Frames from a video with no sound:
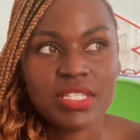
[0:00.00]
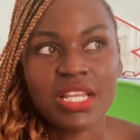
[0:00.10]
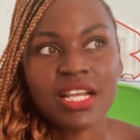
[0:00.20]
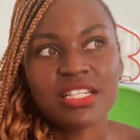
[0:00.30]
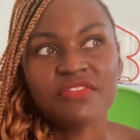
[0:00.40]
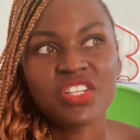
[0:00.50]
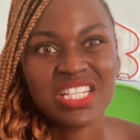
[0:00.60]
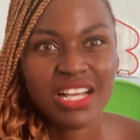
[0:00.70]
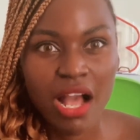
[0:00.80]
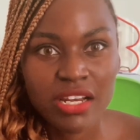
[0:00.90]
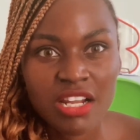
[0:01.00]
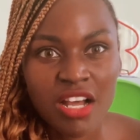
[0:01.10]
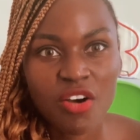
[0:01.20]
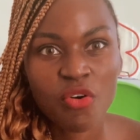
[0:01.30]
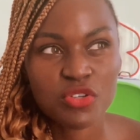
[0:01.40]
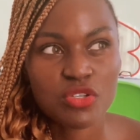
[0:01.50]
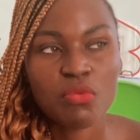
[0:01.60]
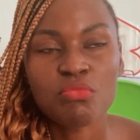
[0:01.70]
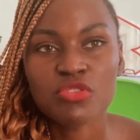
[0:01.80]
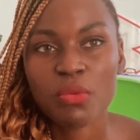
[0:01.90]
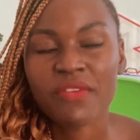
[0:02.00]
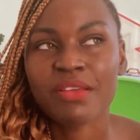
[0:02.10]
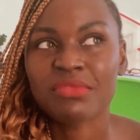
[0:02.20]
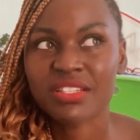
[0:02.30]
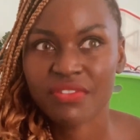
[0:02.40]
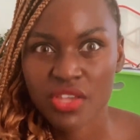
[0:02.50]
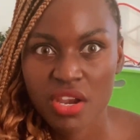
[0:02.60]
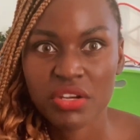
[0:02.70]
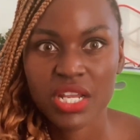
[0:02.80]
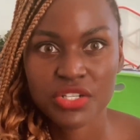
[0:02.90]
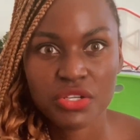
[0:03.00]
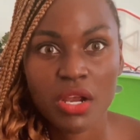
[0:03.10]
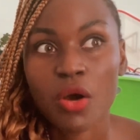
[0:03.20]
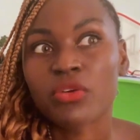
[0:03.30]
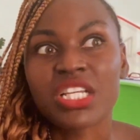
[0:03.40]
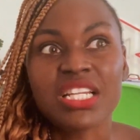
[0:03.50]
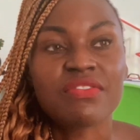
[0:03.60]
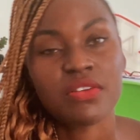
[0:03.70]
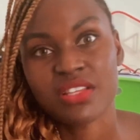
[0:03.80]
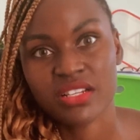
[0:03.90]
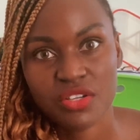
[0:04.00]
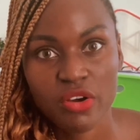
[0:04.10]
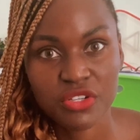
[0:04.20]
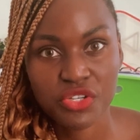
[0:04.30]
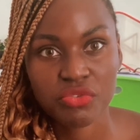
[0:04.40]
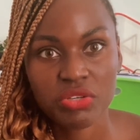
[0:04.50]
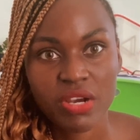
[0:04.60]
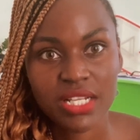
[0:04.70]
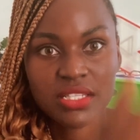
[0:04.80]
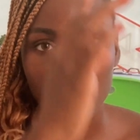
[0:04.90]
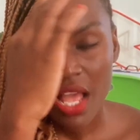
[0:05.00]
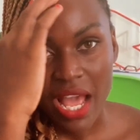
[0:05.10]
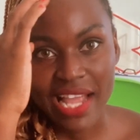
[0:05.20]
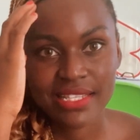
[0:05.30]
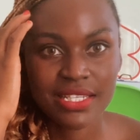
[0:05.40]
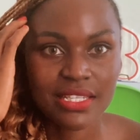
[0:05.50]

they are living in Ghana, or some of them live here in Nigeria, or they live outside the country, right? I see